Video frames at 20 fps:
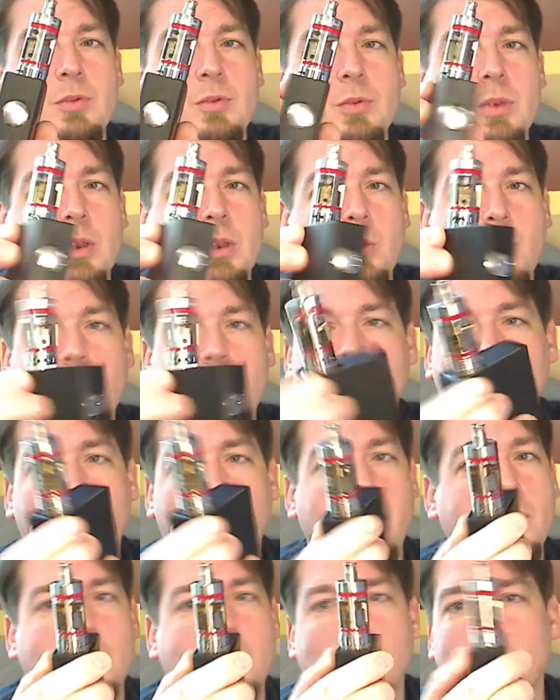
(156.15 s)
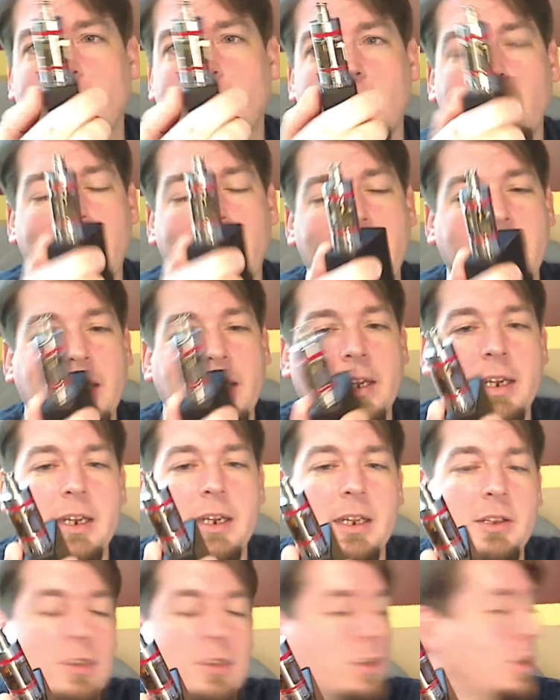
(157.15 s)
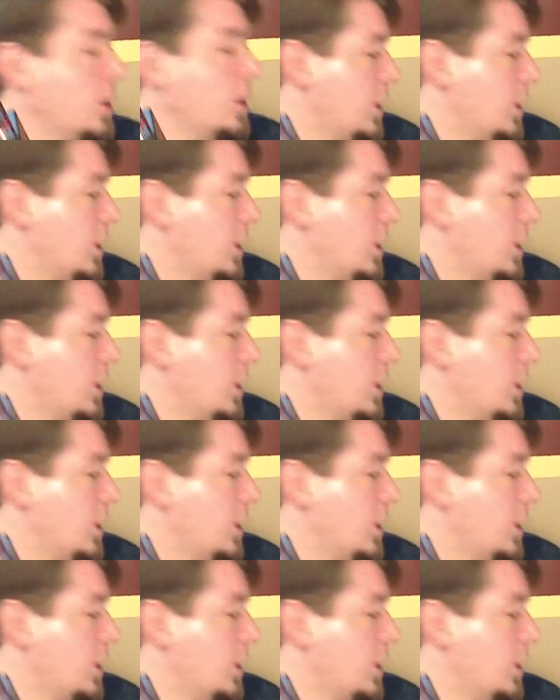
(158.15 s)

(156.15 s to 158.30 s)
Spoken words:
with the 1.2 ohm head in it